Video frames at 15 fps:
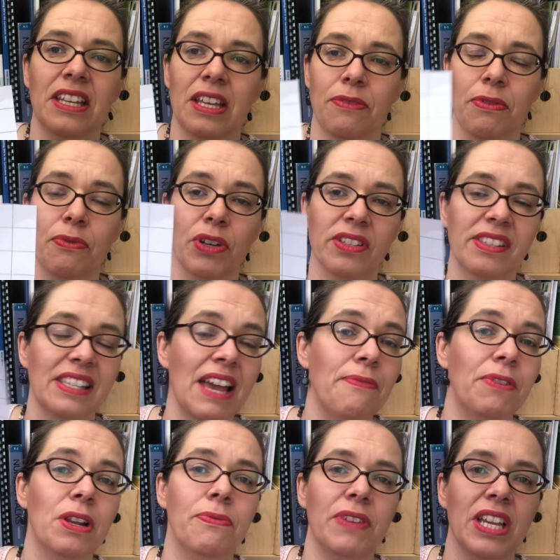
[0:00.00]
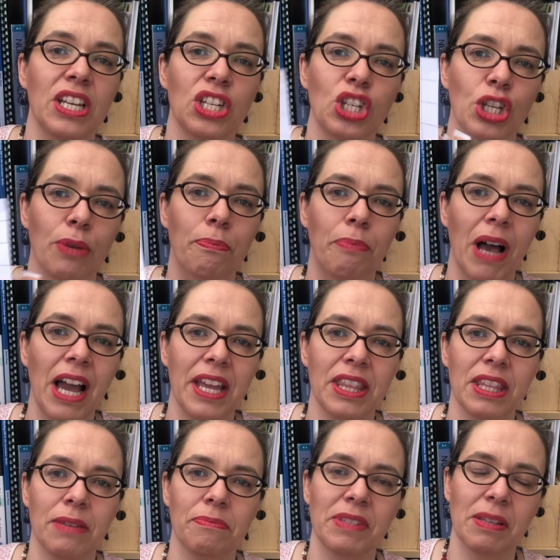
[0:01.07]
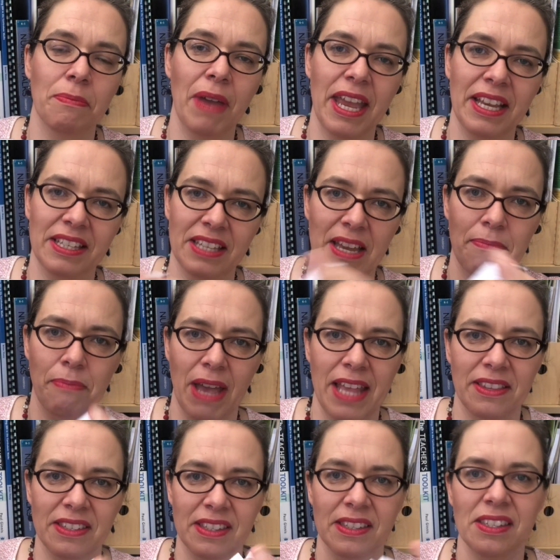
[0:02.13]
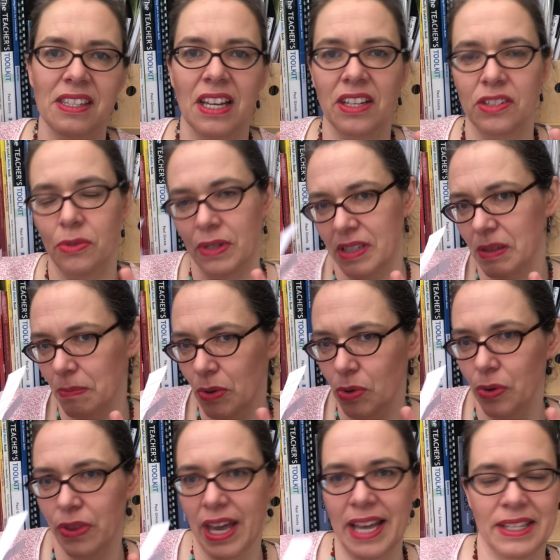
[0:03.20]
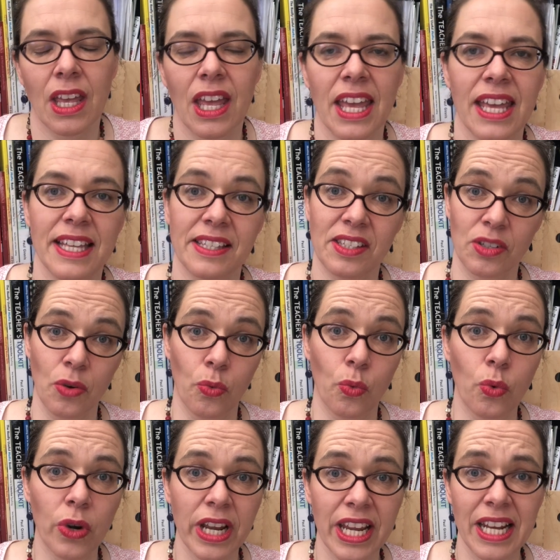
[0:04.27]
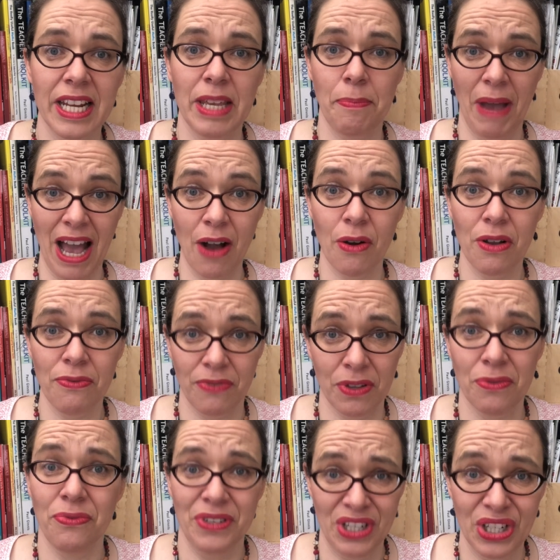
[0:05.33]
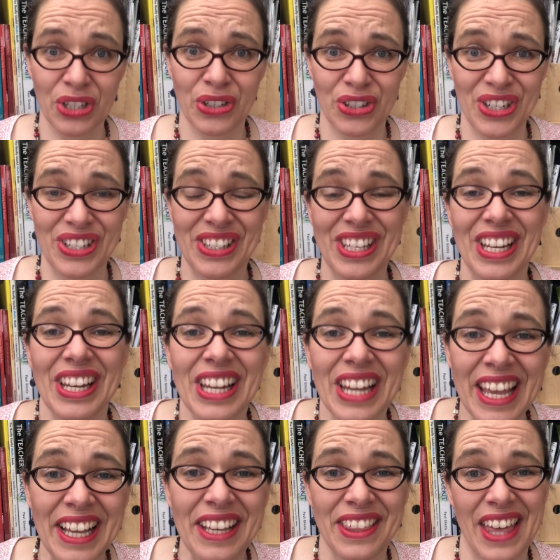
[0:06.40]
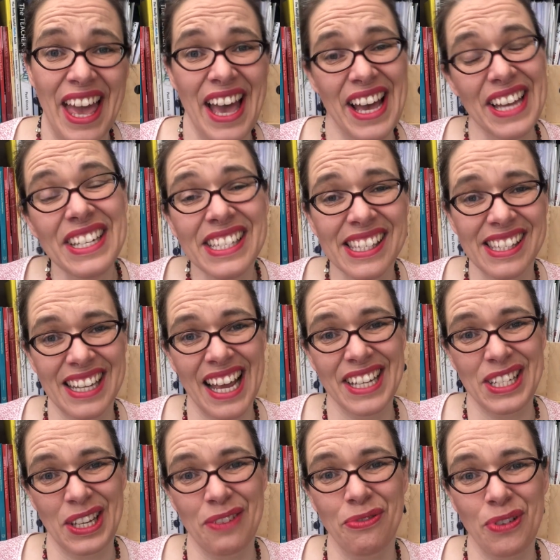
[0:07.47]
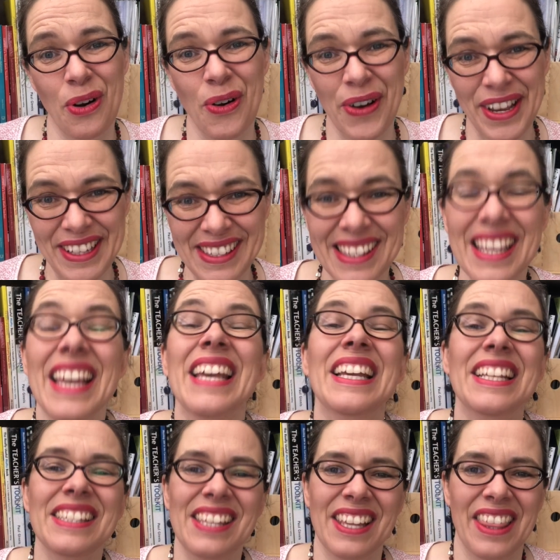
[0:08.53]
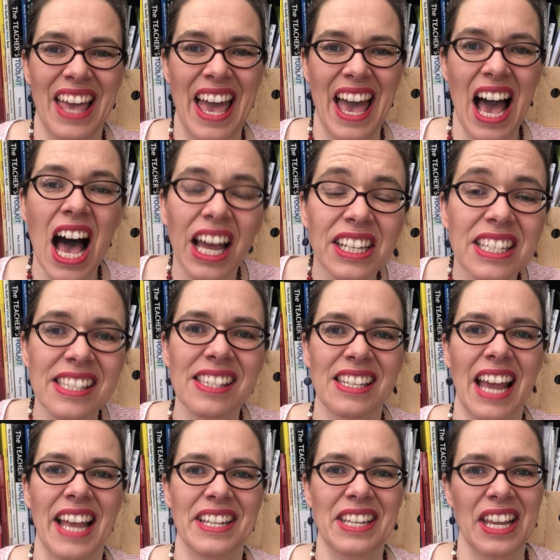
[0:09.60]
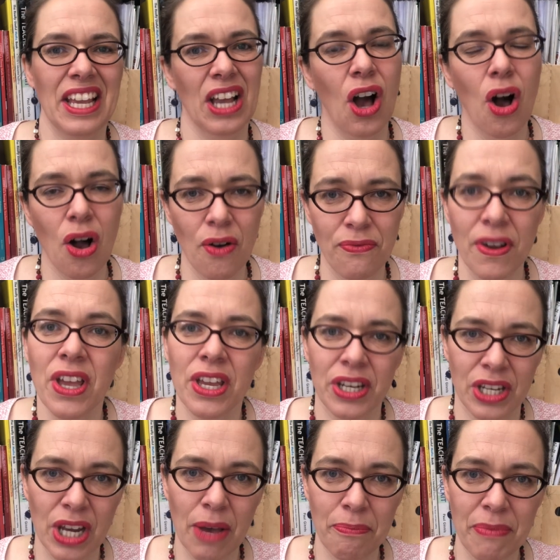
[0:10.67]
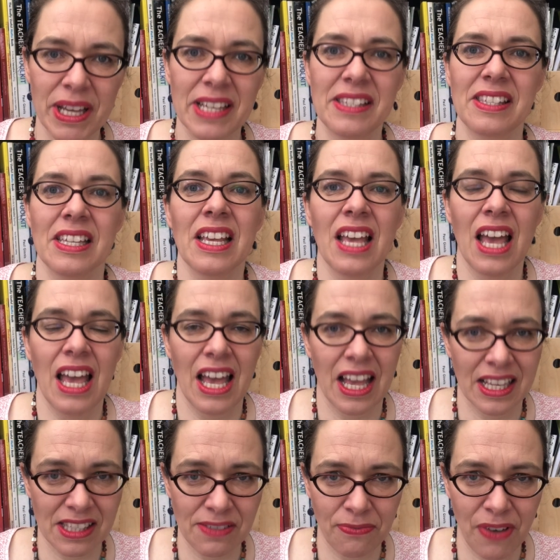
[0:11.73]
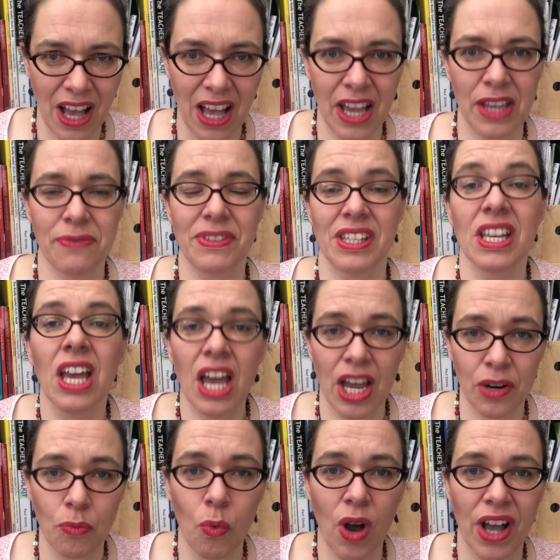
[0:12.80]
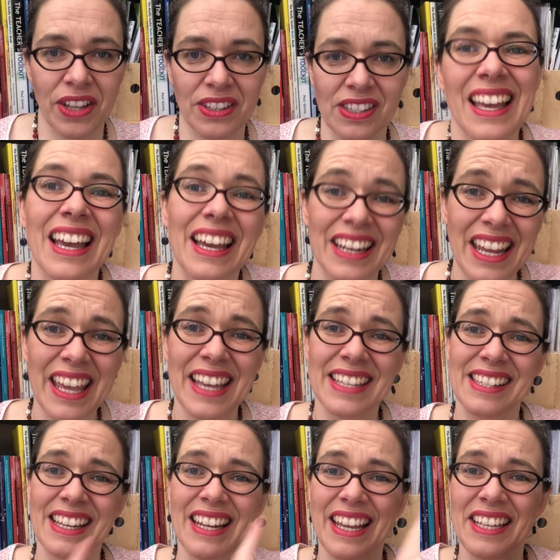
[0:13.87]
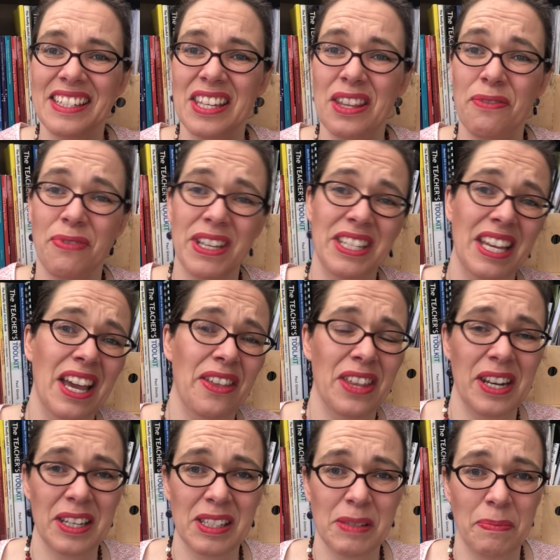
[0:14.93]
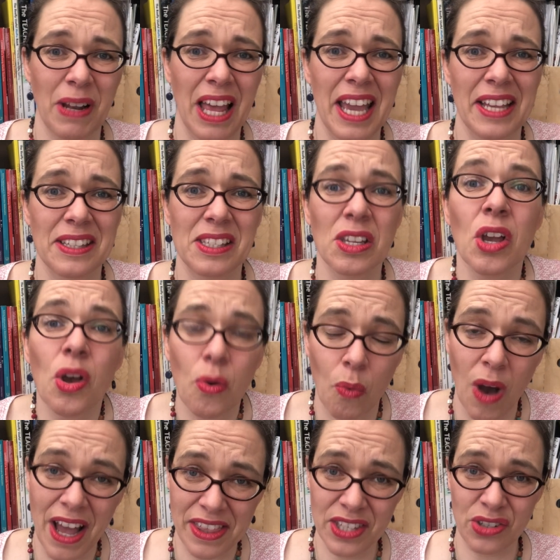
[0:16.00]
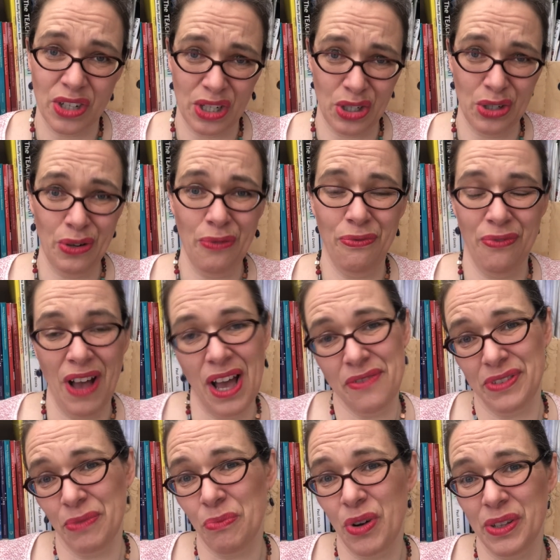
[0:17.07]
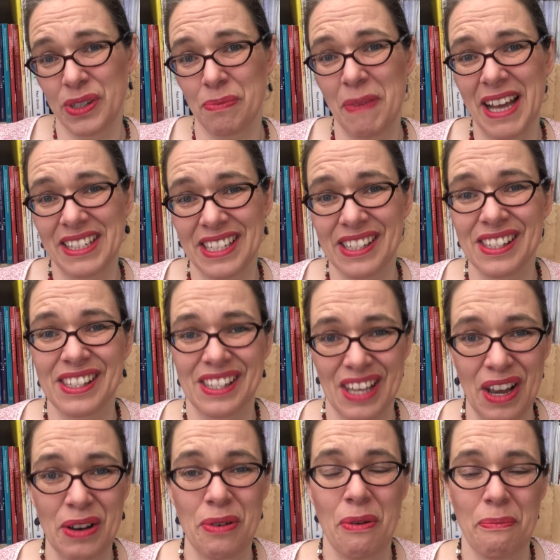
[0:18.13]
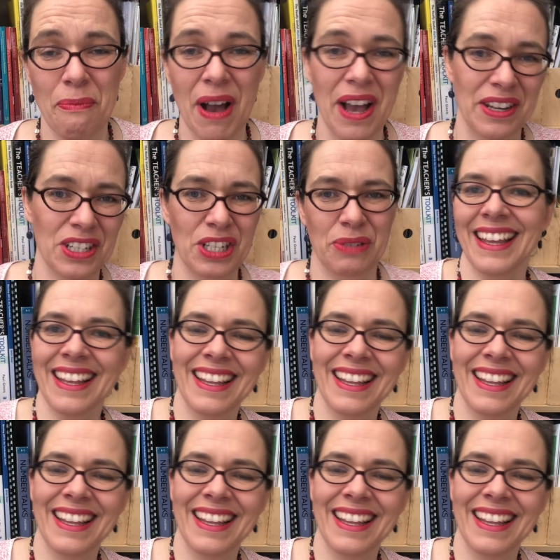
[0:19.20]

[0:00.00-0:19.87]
If you've got several of each, combine them to make 10p and start to explore that. It's really powerful for children to link their understanding of coins to their understanding of numbers as 5s and 1s. And here's a link to the video that explains why the structure of 5s and 1s matters so much.